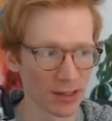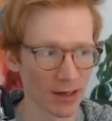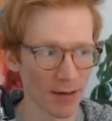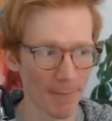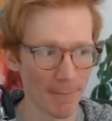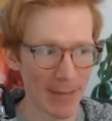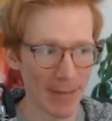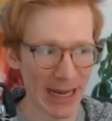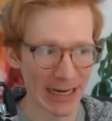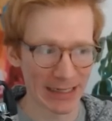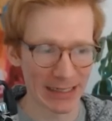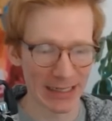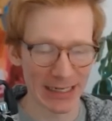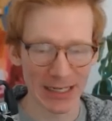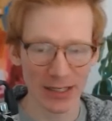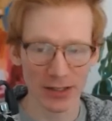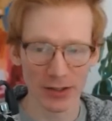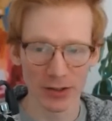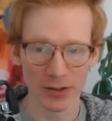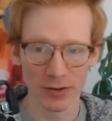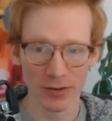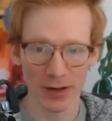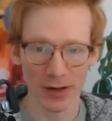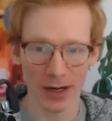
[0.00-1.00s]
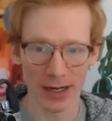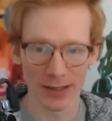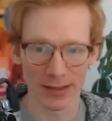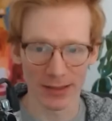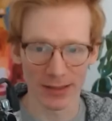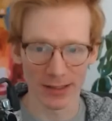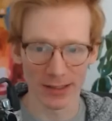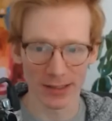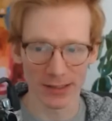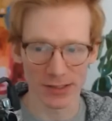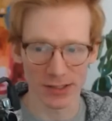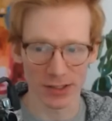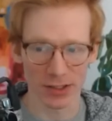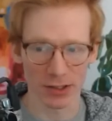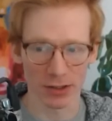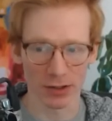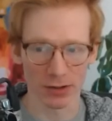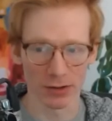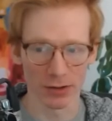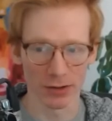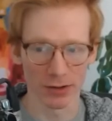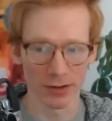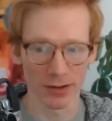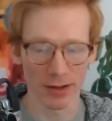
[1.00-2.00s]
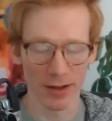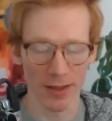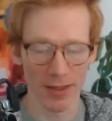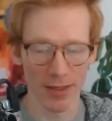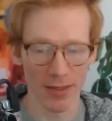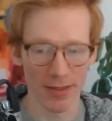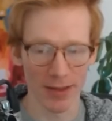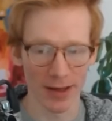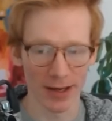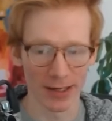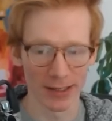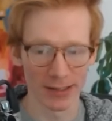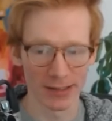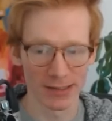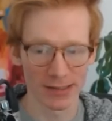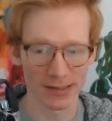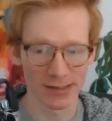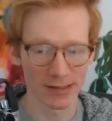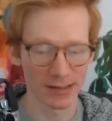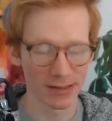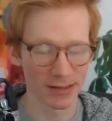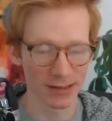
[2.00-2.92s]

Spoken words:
Magneto, I think, is a card that